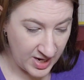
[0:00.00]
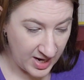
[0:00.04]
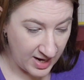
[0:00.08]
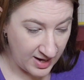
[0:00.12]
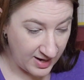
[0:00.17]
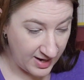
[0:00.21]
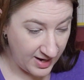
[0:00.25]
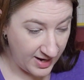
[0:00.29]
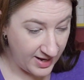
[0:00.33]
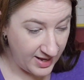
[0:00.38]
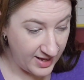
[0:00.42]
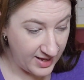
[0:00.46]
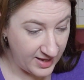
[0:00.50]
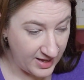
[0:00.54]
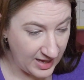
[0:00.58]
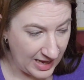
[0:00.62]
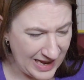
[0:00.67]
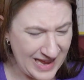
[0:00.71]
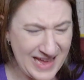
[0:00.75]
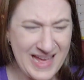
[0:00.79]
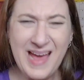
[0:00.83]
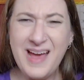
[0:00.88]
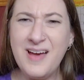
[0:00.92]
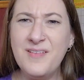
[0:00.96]
I
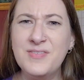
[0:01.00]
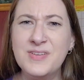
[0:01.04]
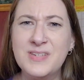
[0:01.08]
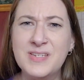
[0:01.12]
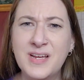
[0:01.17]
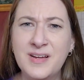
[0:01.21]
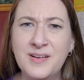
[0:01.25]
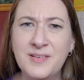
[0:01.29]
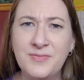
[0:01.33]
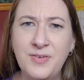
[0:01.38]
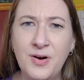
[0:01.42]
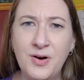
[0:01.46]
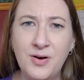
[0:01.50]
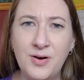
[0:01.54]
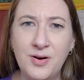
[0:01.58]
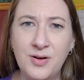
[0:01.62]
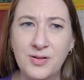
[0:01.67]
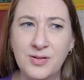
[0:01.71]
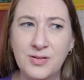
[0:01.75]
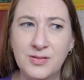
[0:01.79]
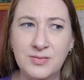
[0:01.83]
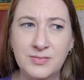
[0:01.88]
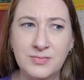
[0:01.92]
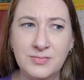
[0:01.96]
have a ton of
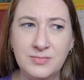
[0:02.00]
haul